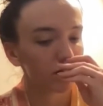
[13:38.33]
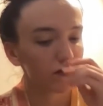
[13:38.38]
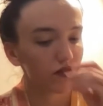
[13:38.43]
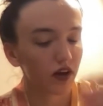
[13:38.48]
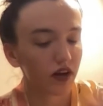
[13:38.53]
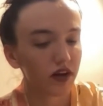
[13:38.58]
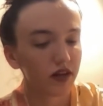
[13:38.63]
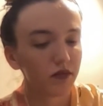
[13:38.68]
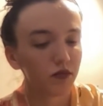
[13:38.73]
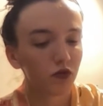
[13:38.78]

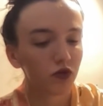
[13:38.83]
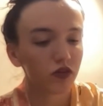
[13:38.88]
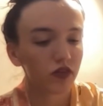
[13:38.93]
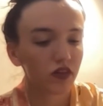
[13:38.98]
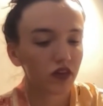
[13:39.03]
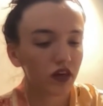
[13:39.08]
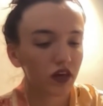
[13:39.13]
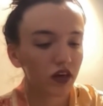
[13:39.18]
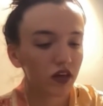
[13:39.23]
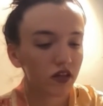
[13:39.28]
Finding more
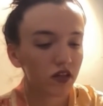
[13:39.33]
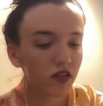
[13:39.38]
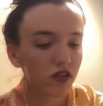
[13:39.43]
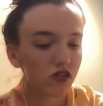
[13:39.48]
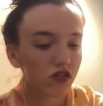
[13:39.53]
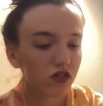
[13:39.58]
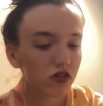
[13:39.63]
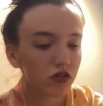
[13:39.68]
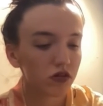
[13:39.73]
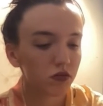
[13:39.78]
things that
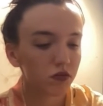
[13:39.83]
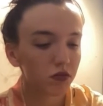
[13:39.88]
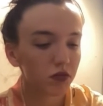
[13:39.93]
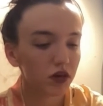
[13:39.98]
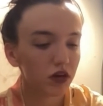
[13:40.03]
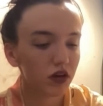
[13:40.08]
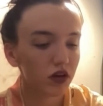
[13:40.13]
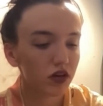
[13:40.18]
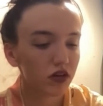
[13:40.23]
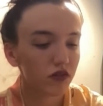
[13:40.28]
shouldn't
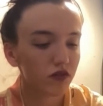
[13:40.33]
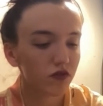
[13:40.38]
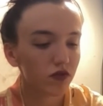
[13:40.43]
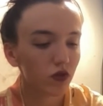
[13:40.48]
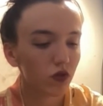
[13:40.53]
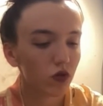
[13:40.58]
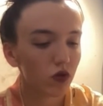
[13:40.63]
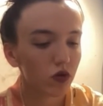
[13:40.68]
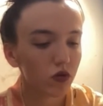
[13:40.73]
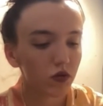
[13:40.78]
be on the
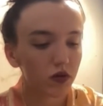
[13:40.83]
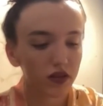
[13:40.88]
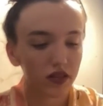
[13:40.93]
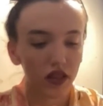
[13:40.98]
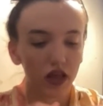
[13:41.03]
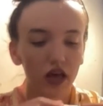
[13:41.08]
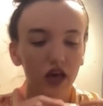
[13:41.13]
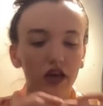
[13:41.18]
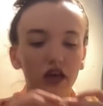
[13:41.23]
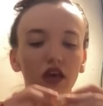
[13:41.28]
floor. What the
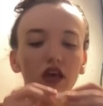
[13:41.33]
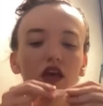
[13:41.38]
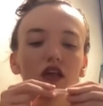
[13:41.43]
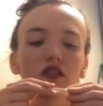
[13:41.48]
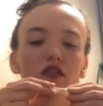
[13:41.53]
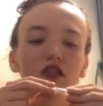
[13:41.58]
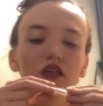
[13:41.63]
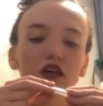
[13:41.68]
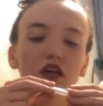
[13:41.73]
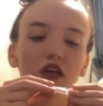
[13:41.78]
heck is
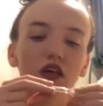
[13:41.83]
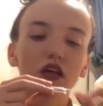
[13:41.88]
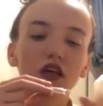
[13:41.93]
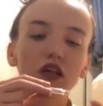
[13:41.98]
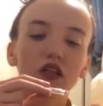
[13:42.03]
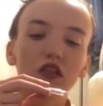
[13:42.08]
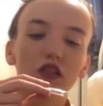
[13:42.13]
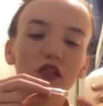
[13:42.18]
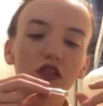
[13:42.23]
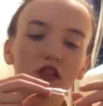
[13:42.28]

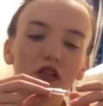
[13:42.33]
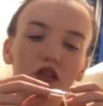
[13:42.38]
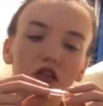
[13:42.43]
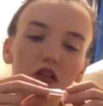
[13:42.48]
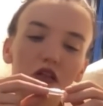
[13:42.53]
this?